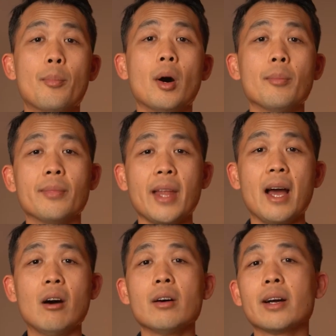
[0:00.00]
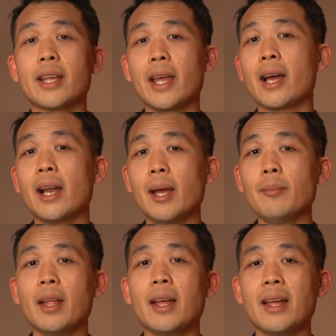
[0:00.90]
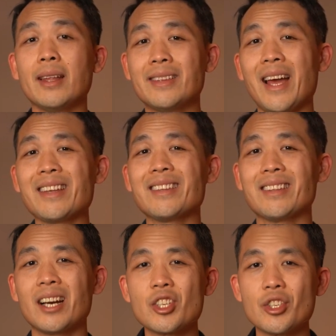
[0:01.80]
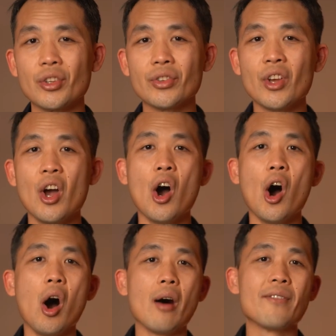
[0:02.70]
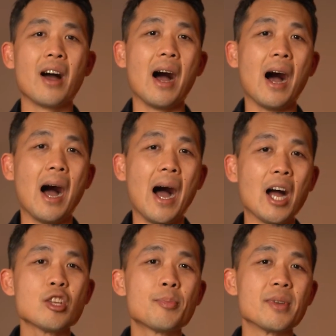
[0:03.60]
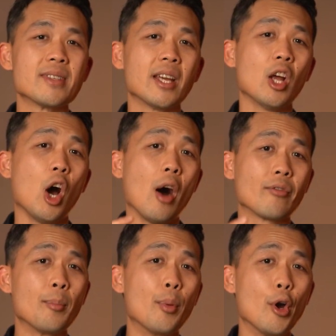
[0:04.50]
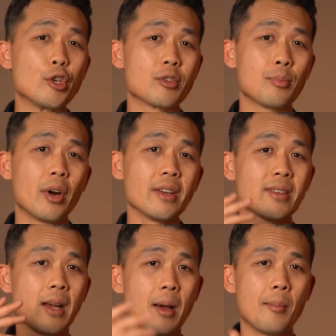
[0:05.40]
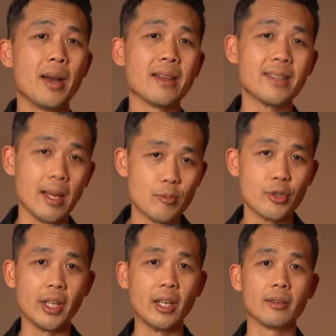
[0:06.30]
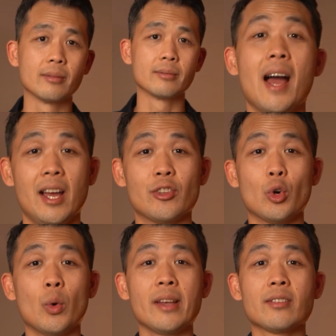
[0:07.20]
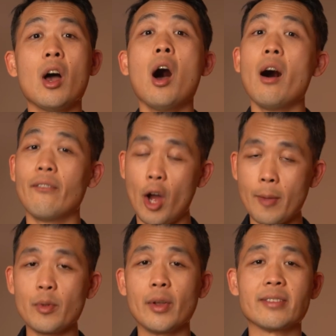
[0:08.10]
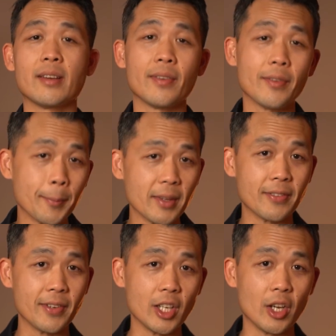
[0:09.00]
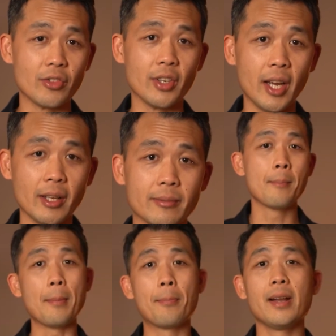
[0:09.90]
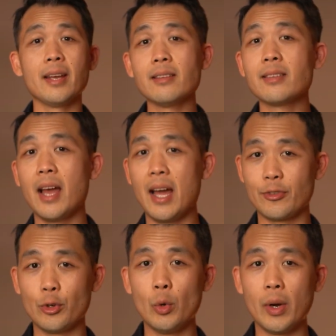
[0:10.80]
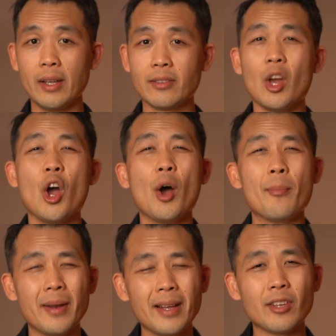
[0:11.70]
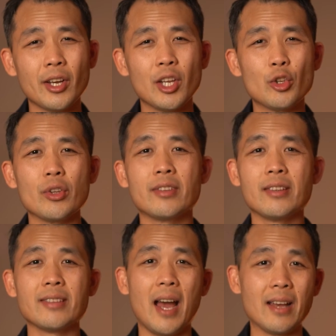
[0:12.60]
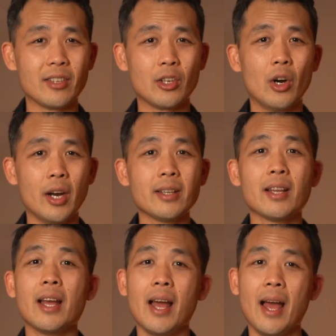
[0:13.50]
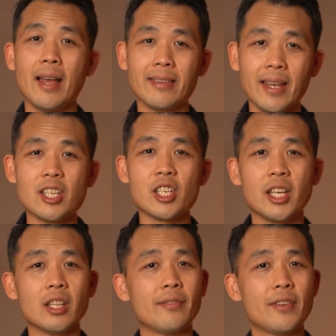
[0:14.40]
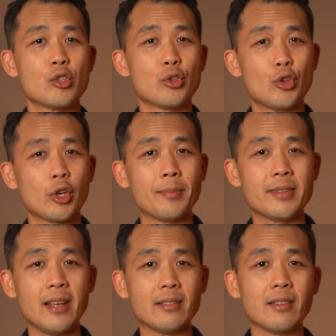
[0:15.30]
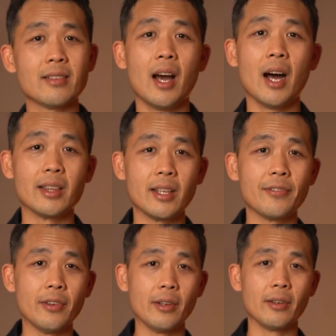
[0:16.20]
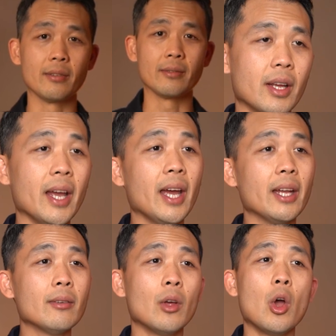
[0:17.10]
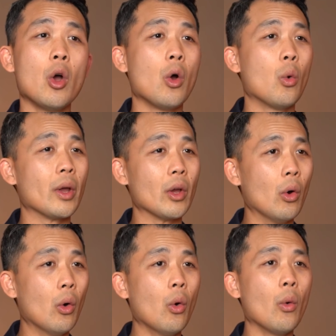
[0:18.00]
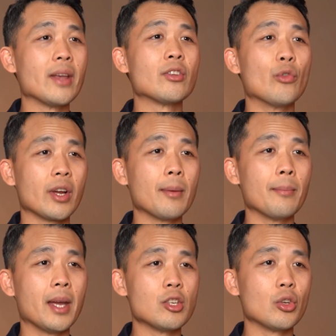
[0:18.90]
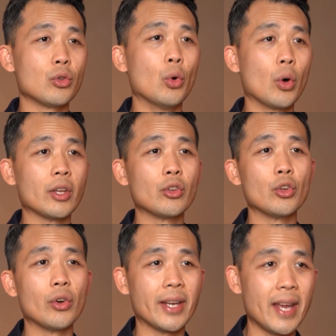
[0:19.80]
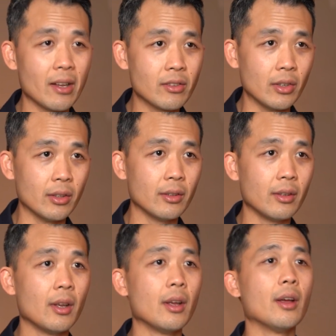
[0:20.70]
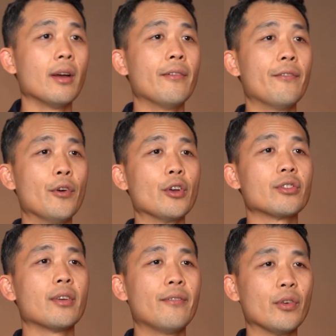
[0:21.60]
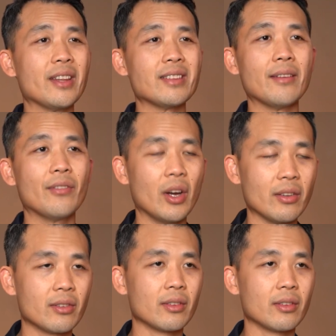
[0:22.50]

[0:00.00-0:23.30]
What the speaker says: Bob now can claim tax deductions of 100% of the purchase price plus stamp duty. As always, I hope you learned something from this video today. But please, as always, please only use this as a guide, as each individual circumstances are different. And we always recommend you talking to your accountant first for this advice.